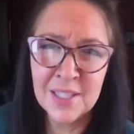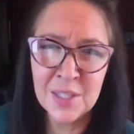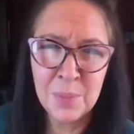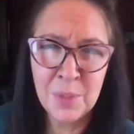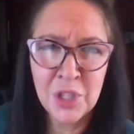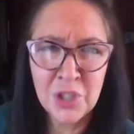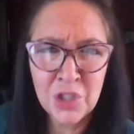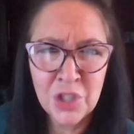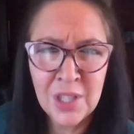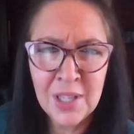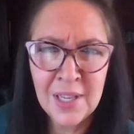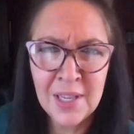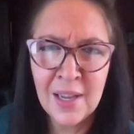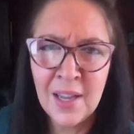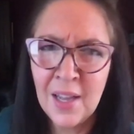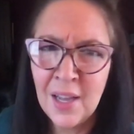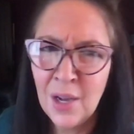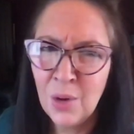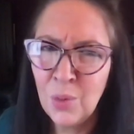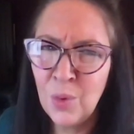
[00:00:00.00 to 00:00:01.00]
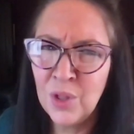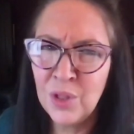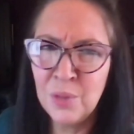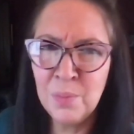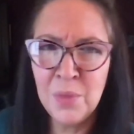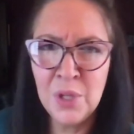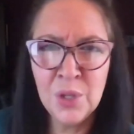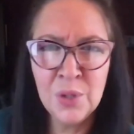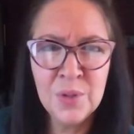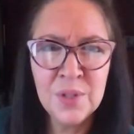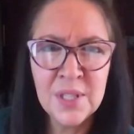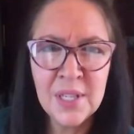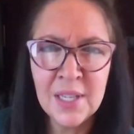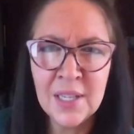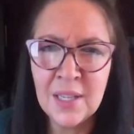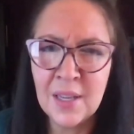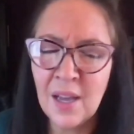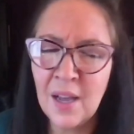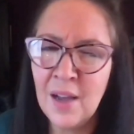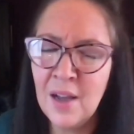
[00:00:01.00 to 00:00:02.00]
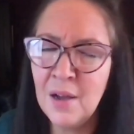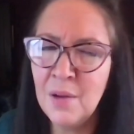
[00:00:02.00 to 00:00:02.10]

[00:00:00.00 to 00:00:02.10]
especially with music.